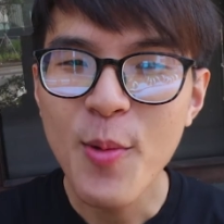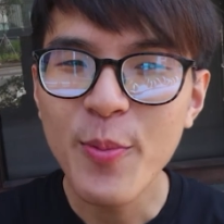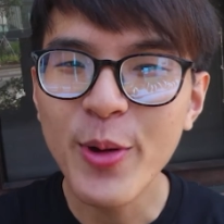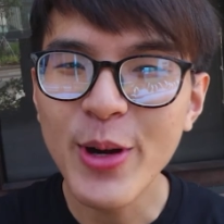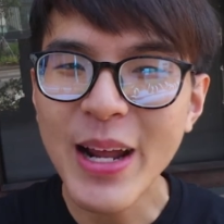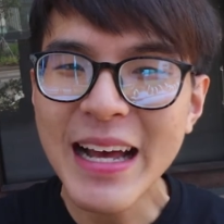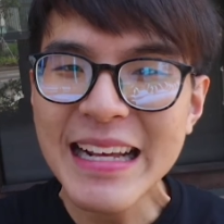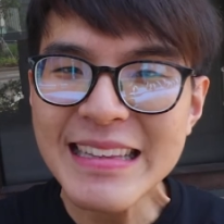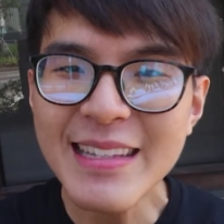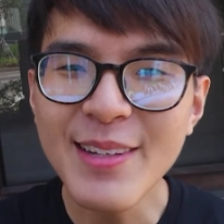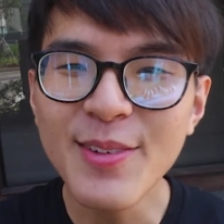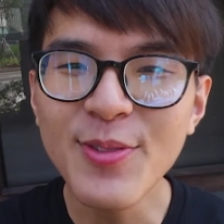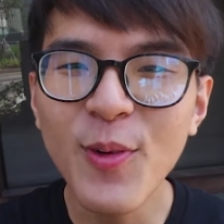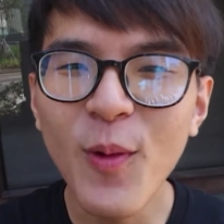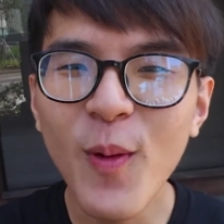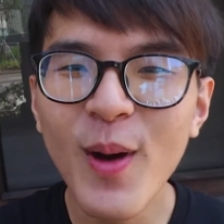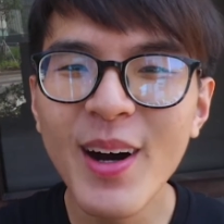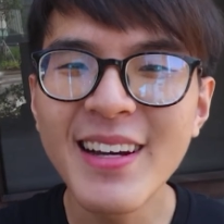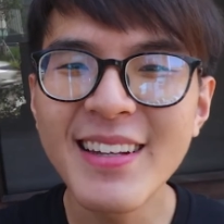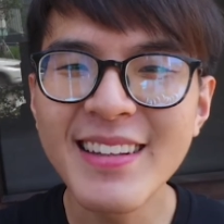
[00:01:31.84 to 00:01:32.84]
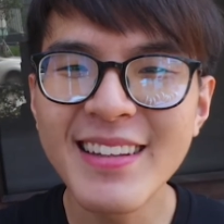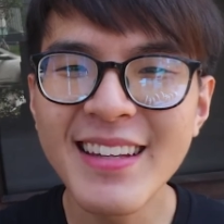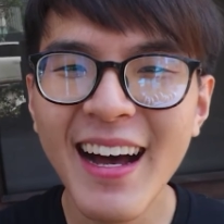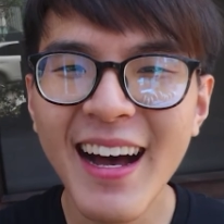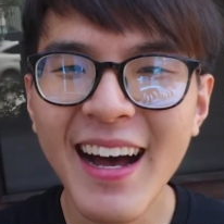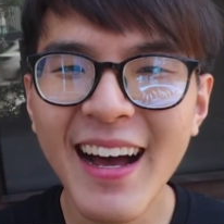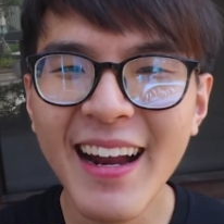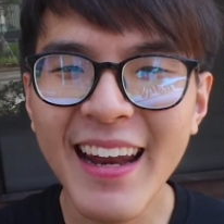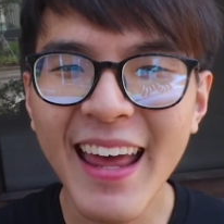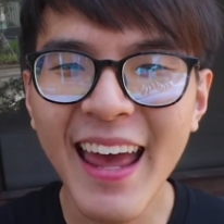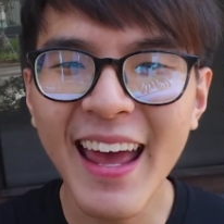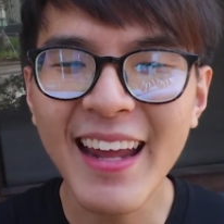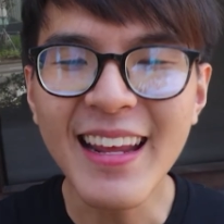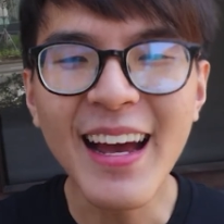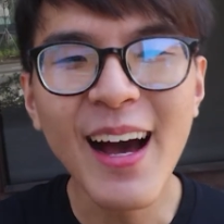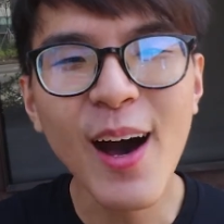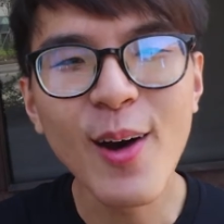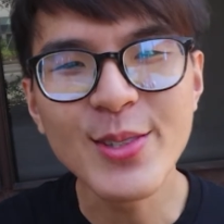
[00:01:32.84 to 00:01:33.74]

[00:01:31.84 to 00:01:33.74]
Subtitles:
productive work done. And yeah,